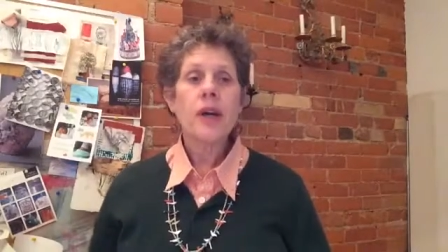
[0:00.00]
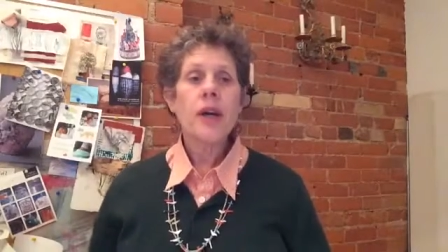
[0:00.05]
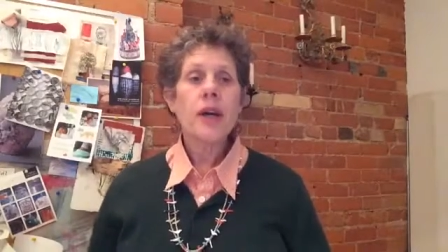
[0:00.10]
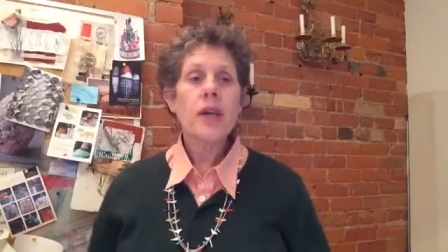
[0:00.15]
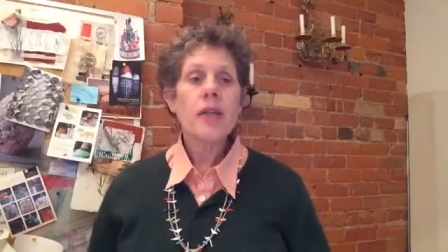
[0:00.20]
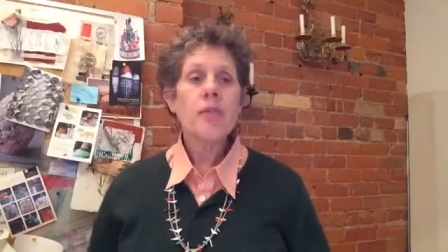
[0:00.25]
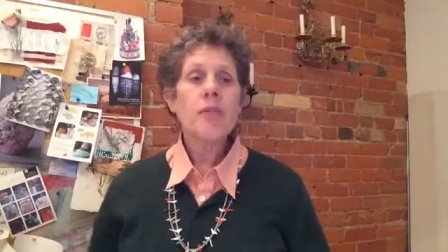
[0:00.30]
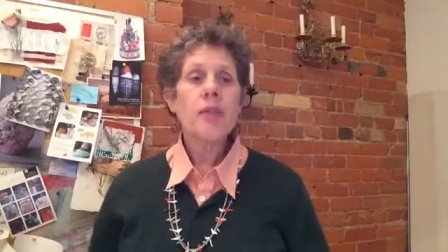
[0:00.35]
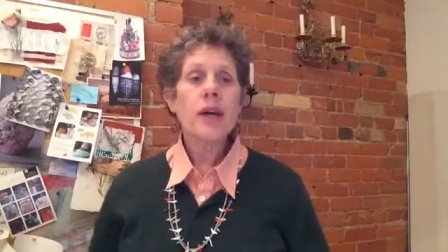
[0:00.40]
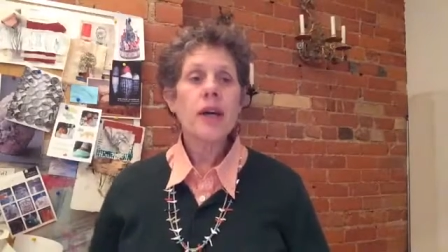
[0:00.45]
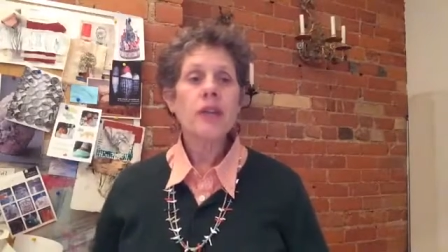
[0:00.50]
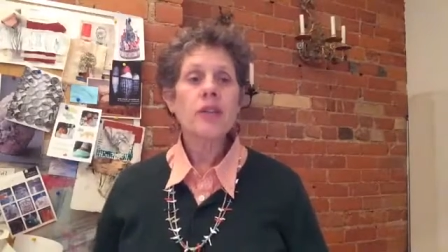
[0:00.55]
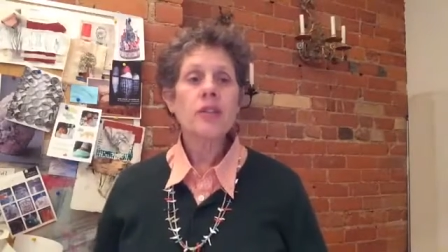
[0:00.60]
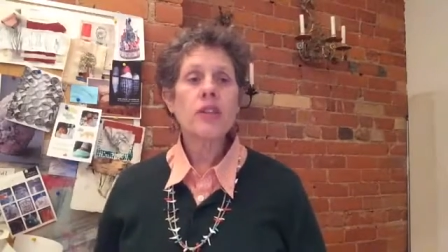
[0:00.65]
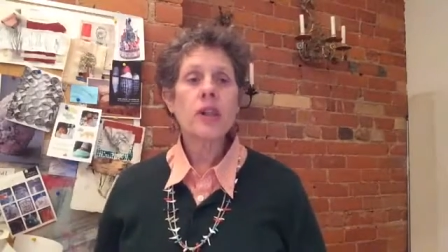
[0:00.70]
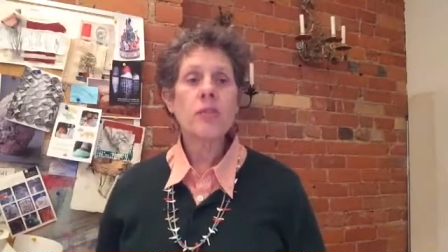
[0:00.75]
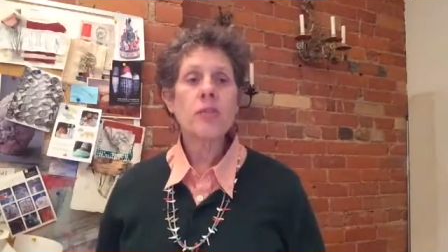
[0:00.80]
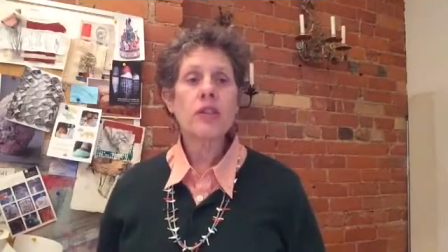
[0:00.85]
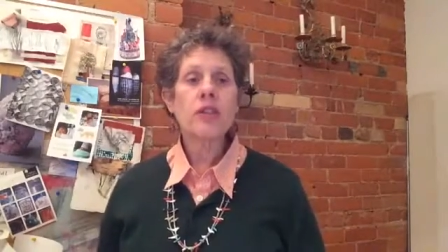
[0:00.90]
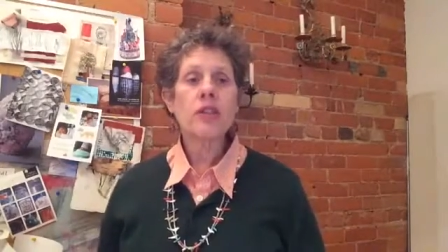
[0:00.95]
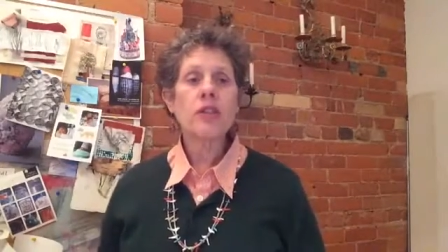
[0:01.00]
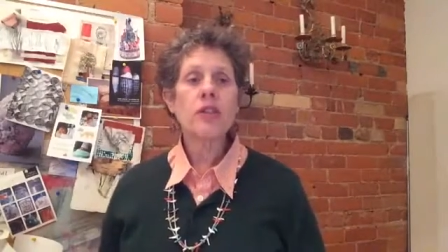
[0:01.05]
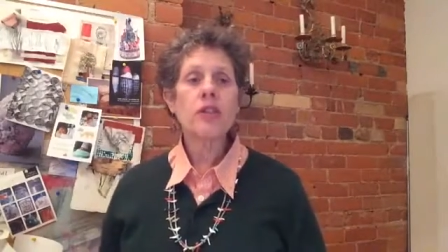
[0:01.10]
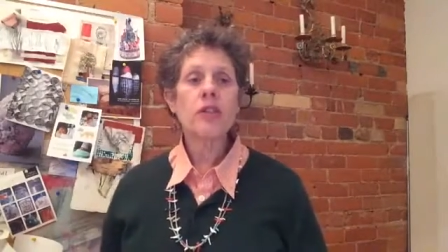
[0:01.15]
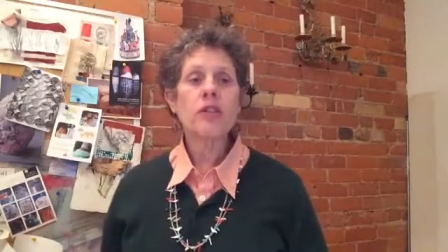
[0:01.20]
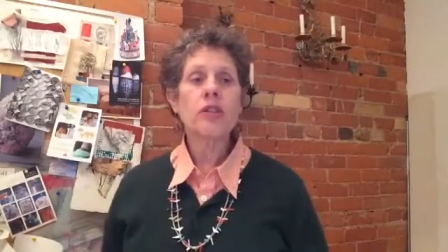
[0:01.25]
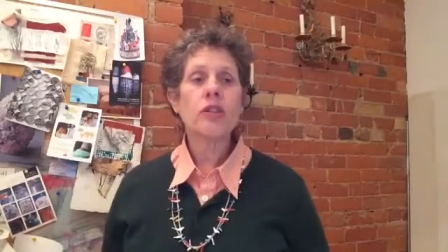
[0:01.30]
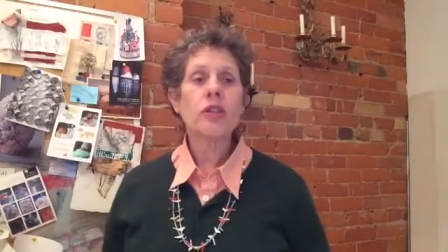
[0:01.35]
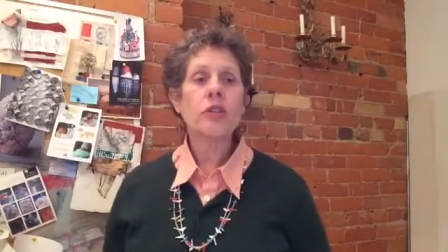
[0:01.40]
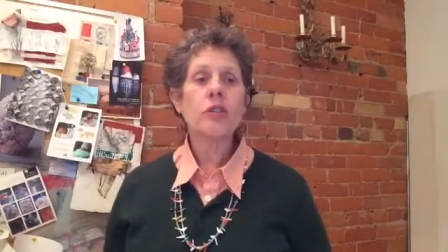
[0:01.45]
The metals and
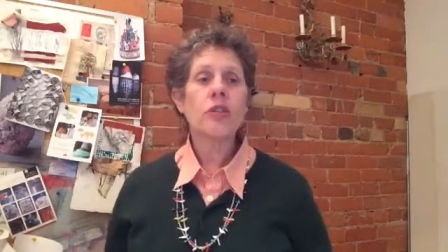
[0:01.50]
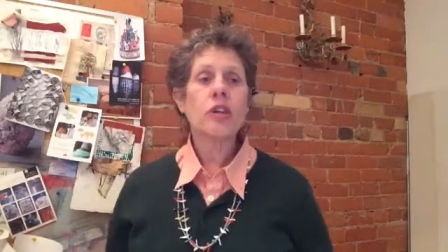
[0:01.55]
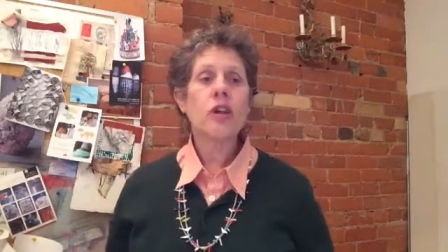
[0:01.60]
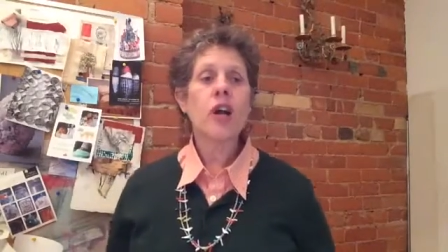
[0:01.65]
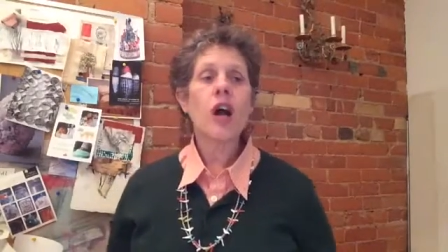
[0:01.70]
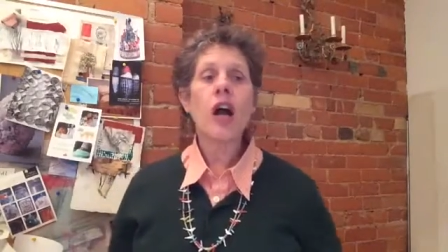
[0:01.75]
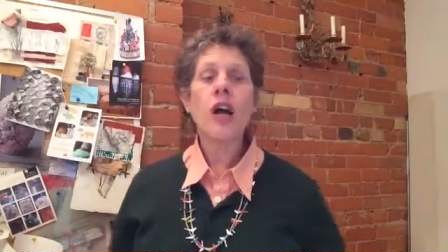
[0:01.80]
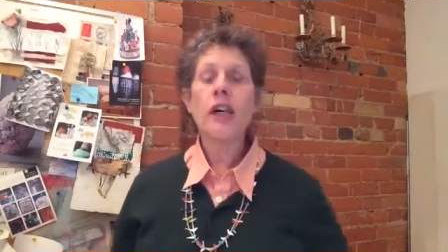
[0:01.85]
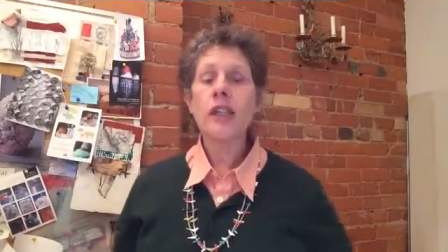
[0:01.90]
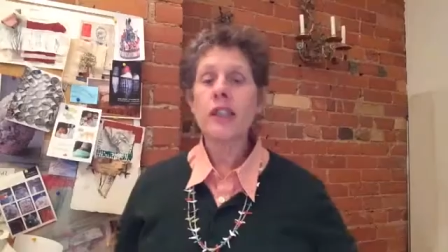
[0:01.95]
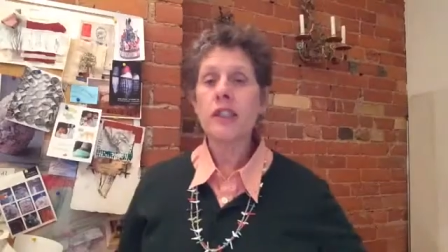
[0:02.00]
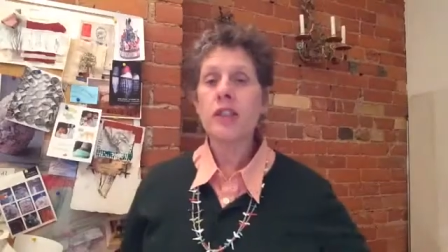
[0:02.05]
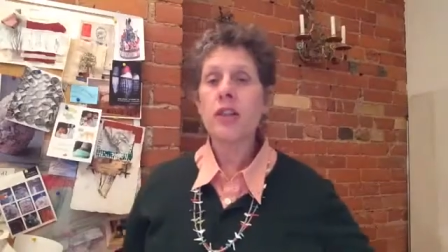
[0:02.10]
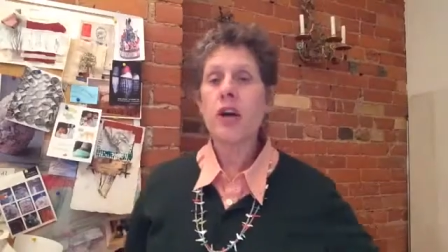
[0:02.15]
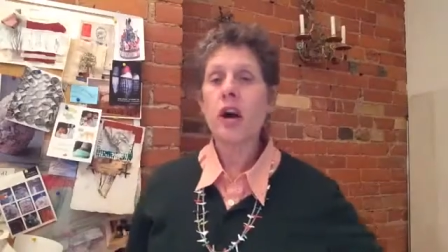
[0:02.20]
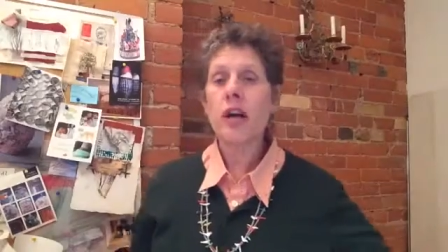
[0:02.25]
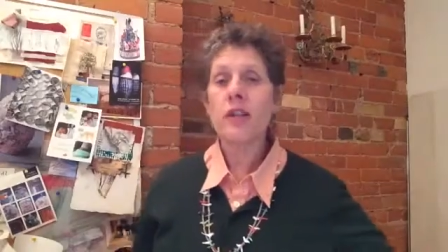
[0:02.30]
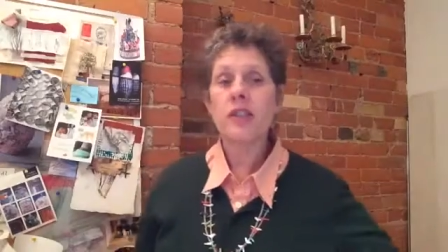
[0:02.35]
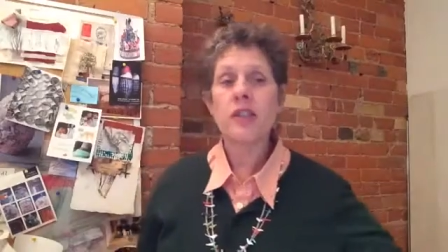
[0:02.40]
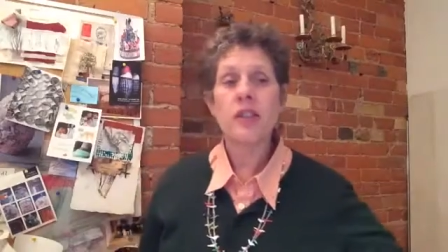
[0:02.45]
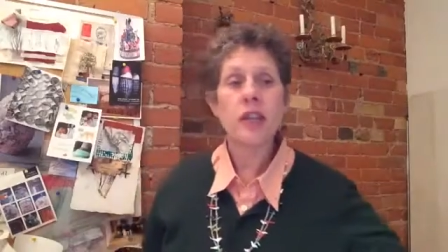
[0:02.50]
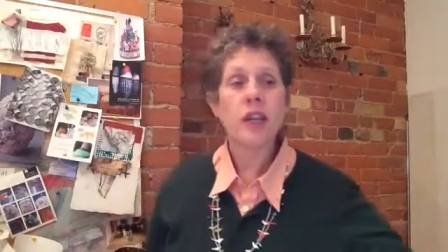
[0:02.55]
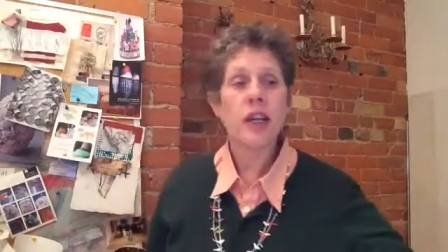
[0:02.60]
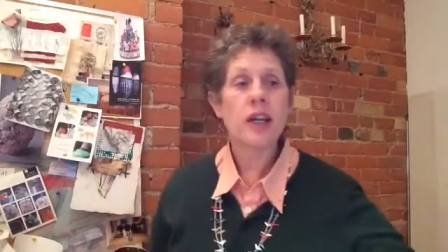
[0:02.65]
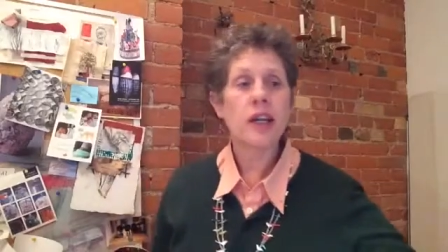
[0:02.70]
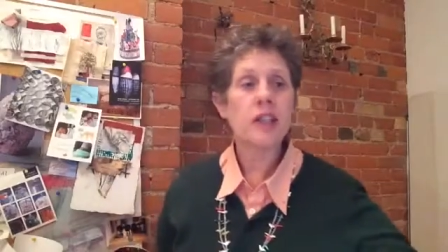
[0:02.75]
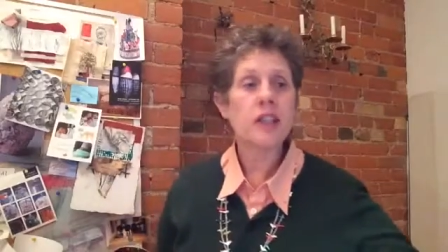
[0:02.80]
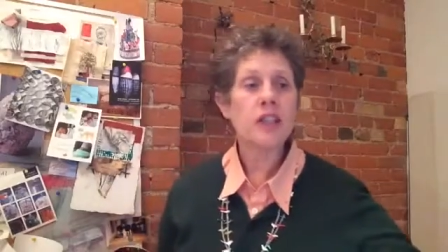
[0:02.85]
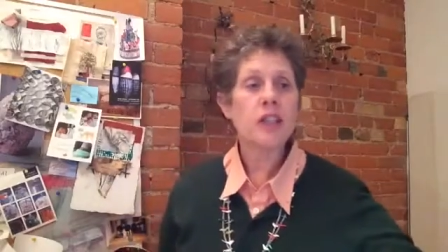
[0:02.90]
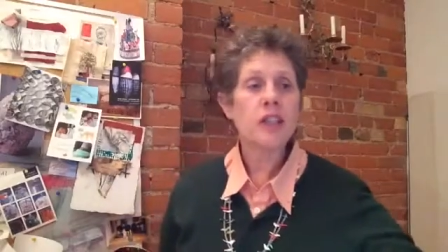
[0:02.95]
materials used are highly toxic and
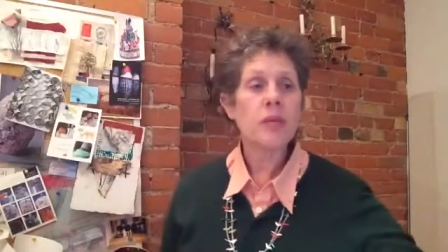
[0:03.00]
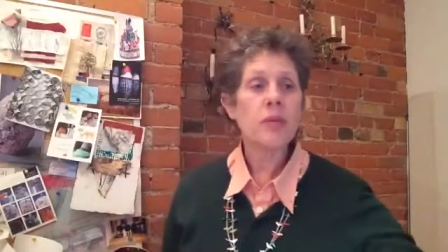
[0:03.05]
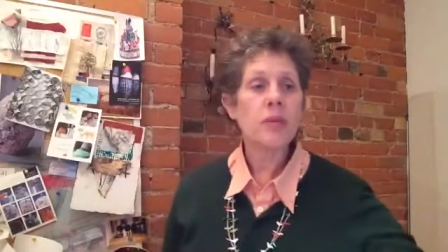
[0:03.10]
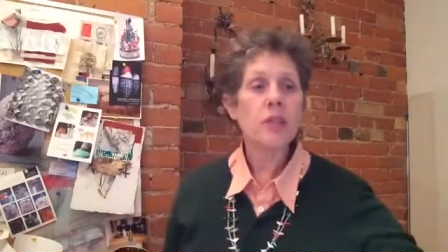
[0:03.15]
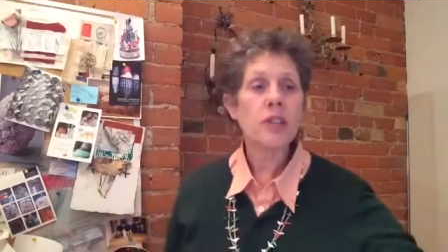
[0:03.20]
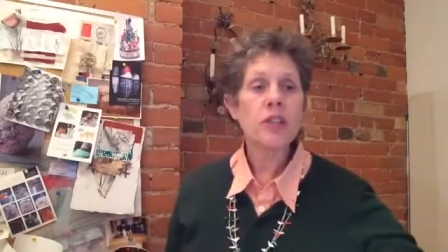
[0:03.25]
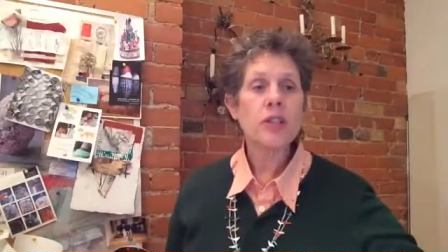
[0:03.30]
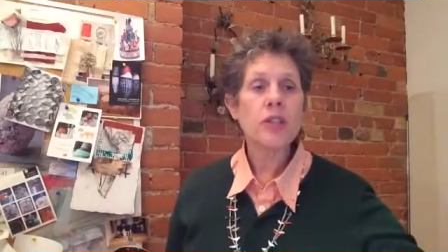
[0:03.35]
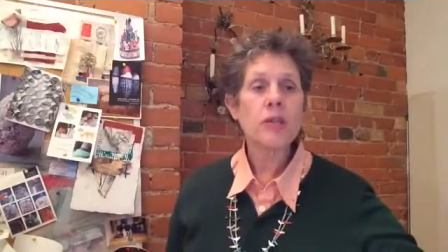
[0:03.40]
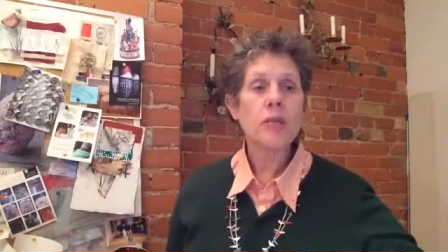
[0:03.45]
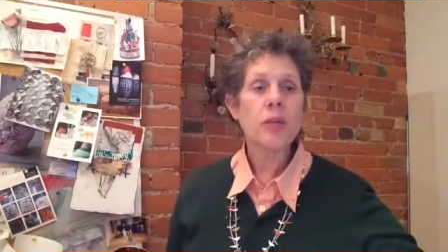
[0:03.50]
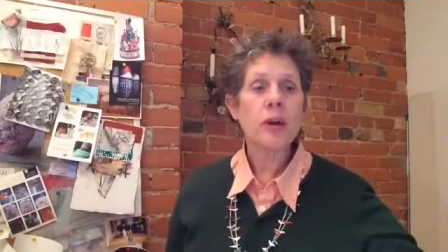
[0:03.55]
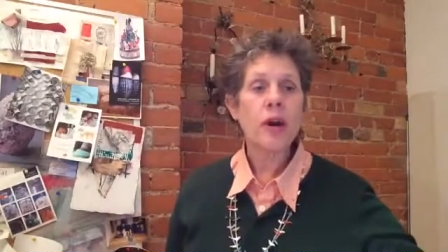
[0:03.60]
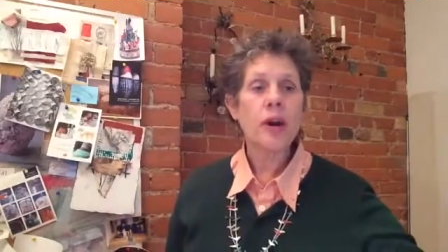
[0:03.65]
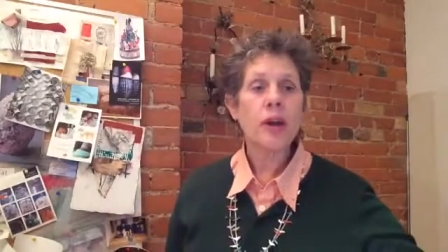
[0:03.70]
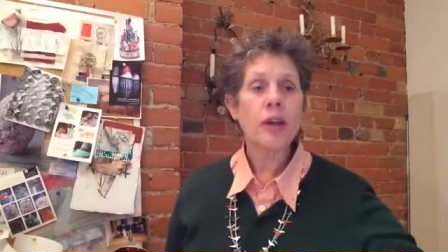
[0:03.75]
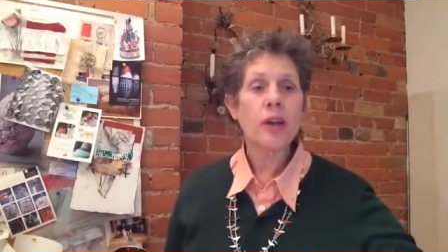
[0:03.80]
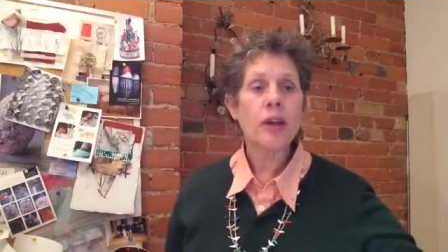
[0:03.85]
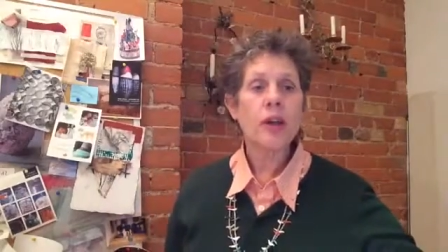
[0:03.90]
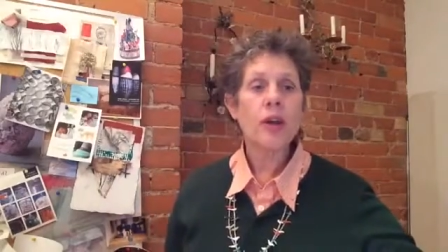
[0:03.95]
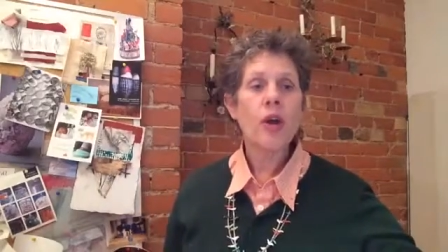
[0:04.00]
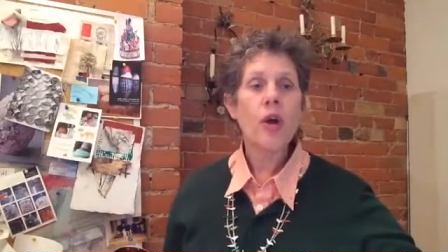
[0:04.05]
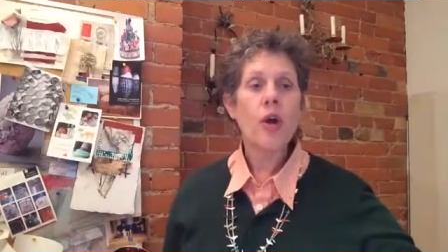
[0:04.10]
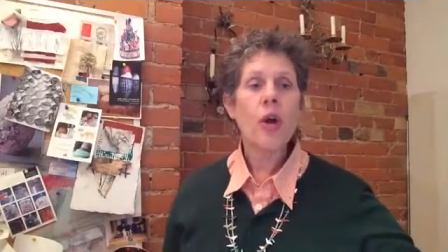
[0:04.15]
can seep into the body